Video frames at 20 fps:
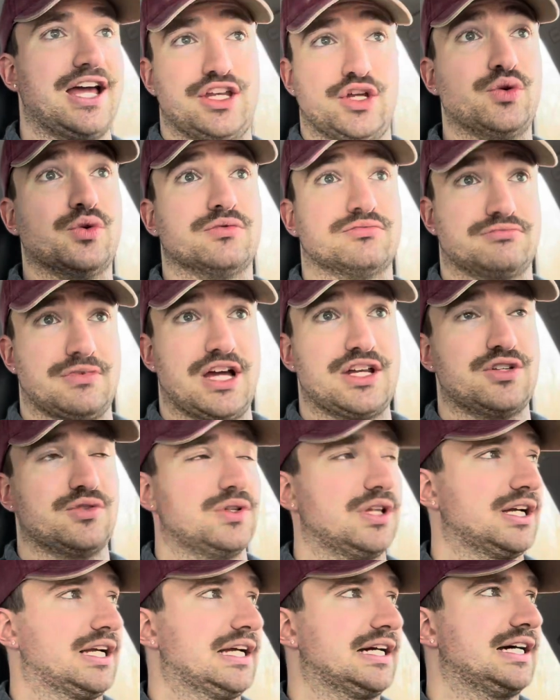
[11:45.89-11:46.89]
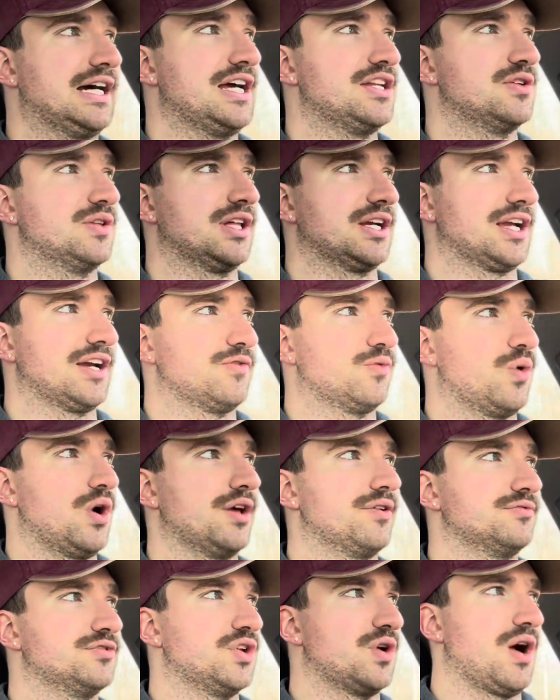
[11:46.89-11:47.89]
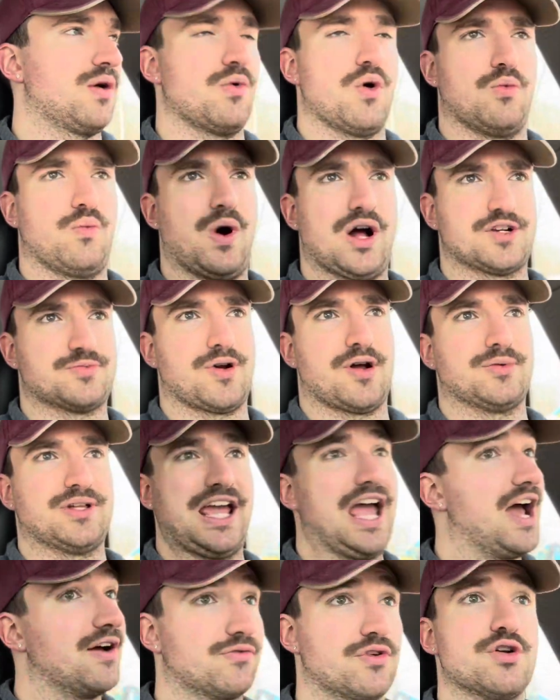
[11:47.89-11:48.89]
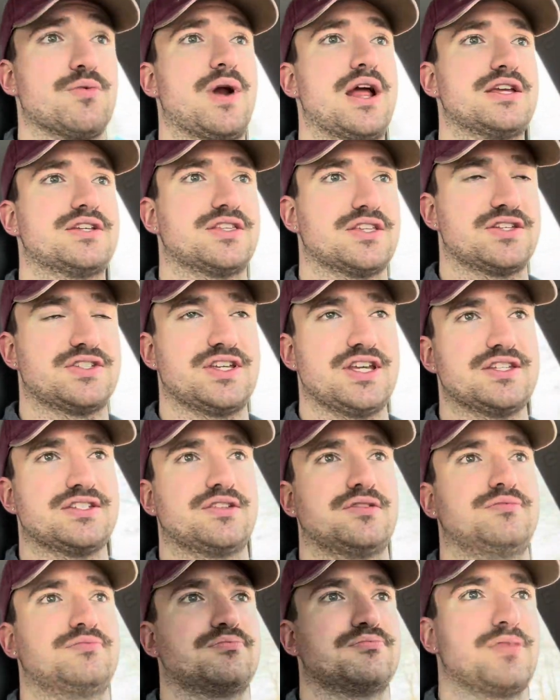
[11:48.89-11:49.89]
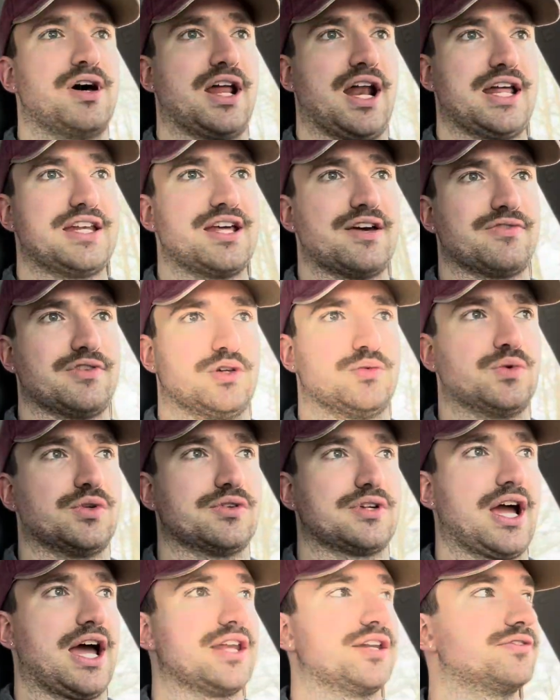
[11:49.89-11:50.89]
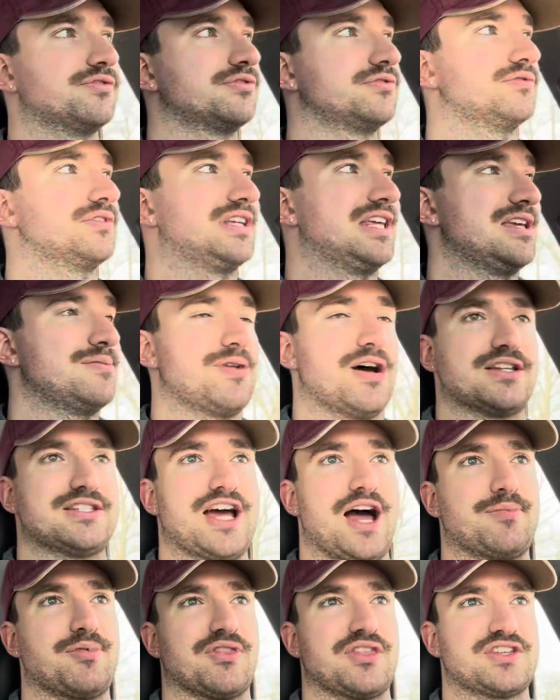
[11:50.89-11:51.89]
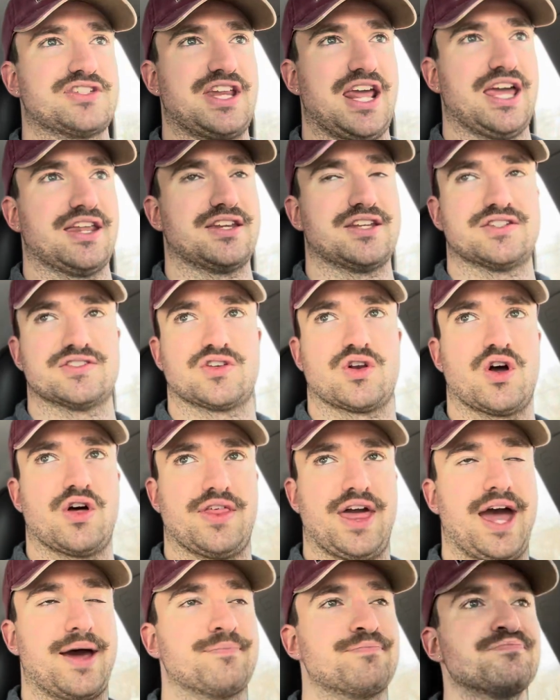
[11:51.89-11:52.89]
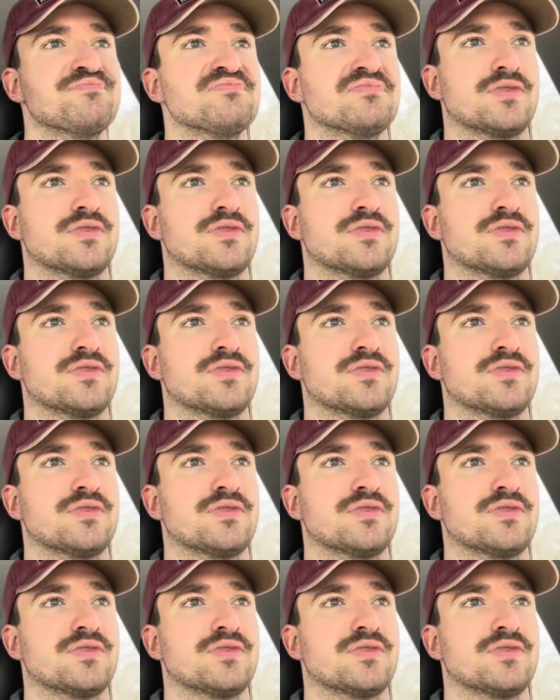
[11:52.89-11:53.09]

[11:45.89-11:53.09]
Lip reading: I do like F1. You know, I won't watch probably every race this season, but I definitely will kind of keep on top of the standings and all that.